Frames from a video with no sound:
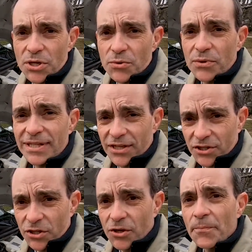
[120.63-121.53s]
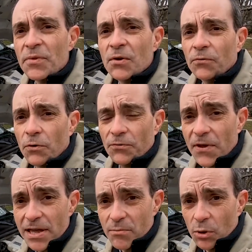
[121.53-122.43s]
the resistor for the
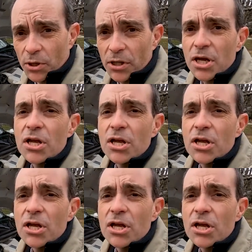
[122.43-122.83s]
fan motor.